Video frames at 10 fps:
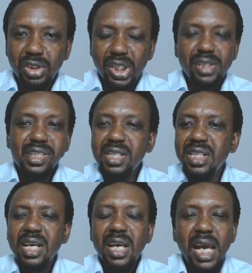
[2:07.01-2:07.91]

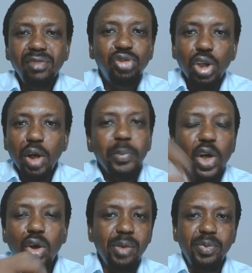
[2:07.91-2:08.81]
churches, and drop
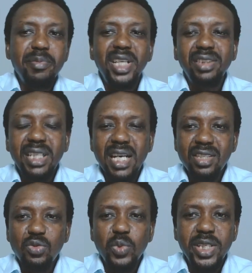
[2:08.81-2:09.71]
your complimentary
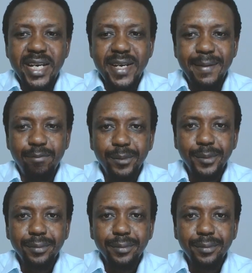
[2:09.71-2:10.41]
cards with them.